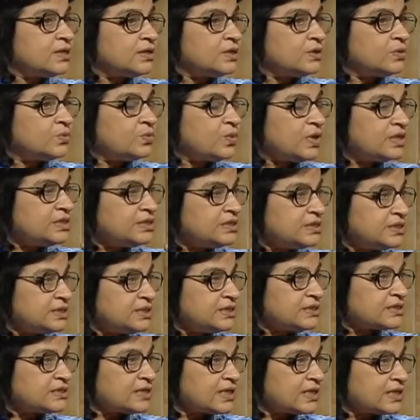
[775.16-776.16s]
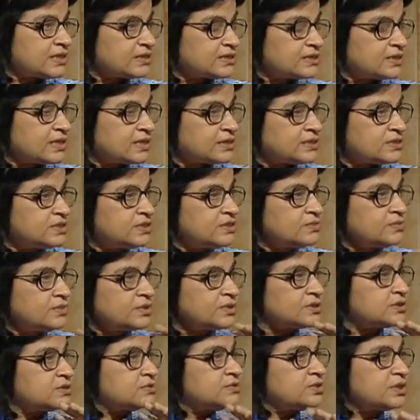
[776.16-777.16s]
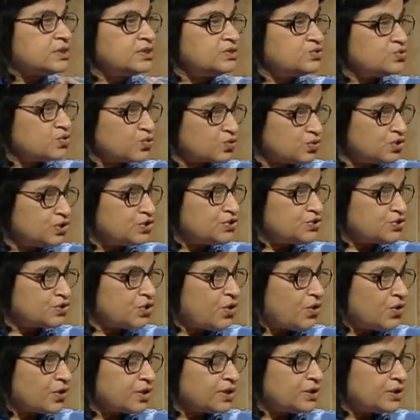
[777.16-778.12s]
When she says that she was in total shock,